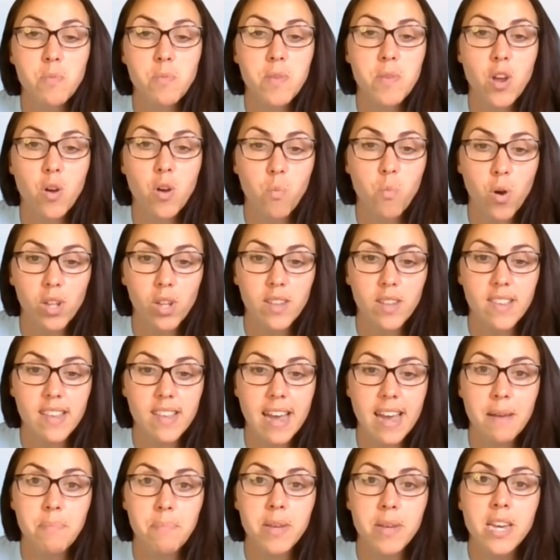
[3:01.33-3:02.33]
to me on
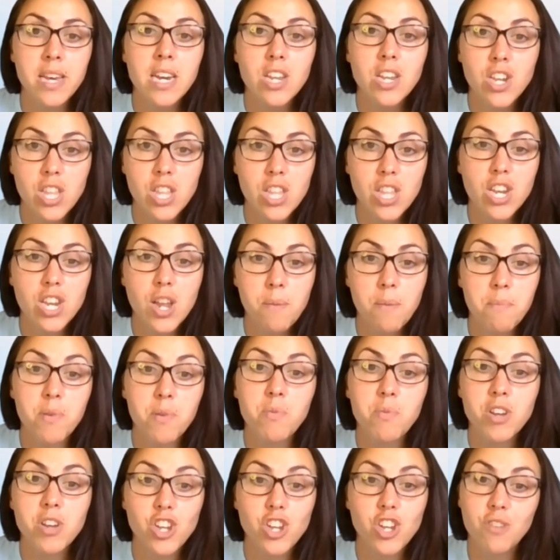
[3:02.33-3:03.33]
WhatsApp to the number
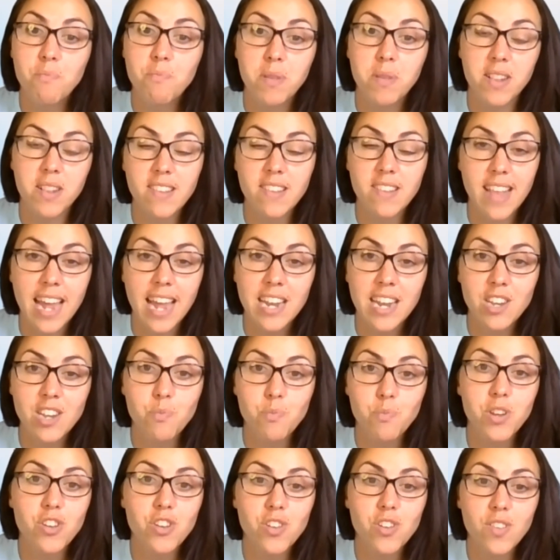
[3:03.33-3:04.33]
which you've been sent,
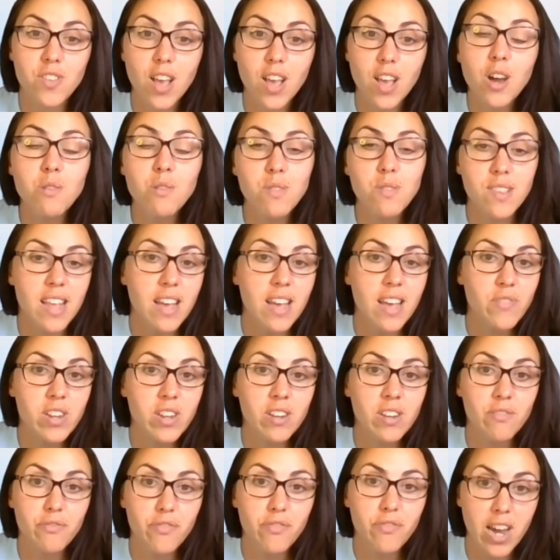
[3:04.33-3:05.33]
which is
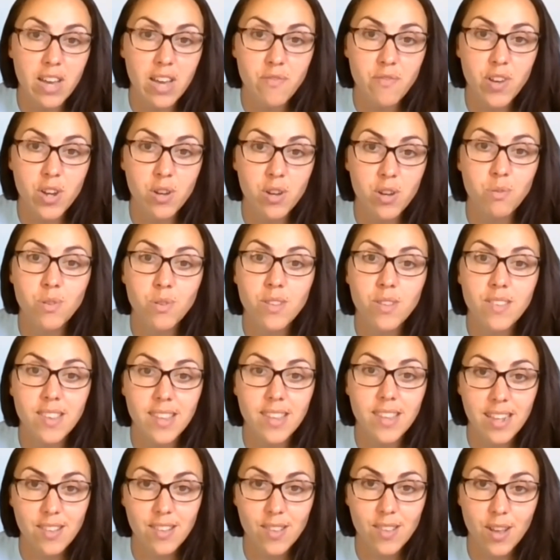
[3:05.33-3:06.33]
0750
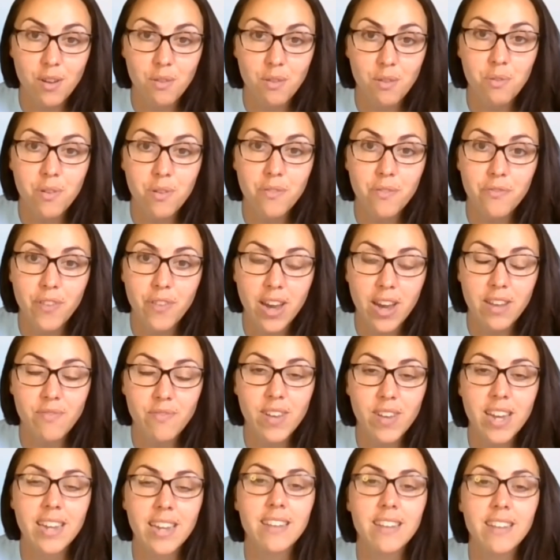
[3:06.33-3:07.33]
60
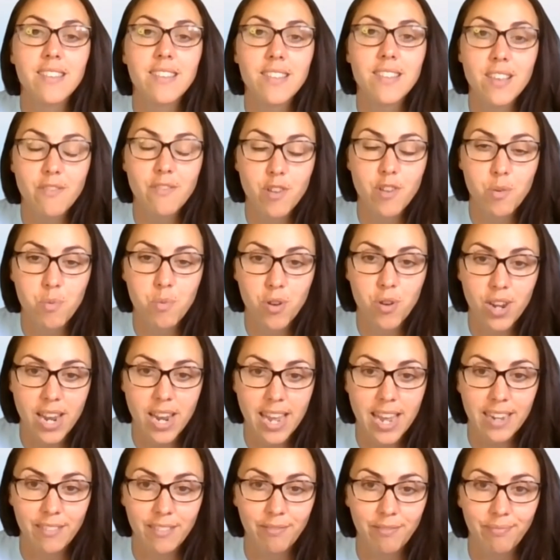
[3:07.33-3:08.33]

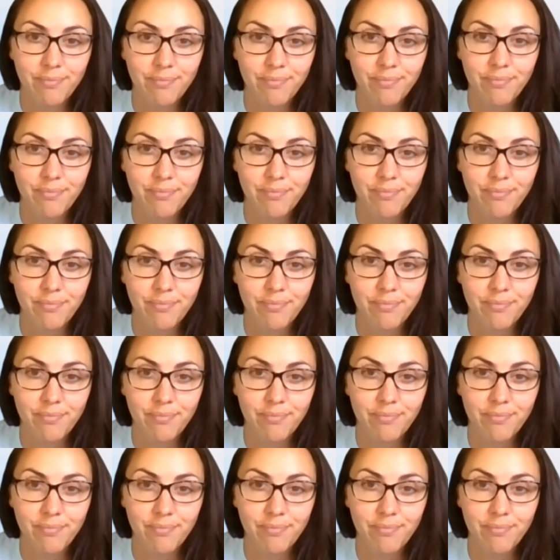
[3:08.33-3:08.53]
59019.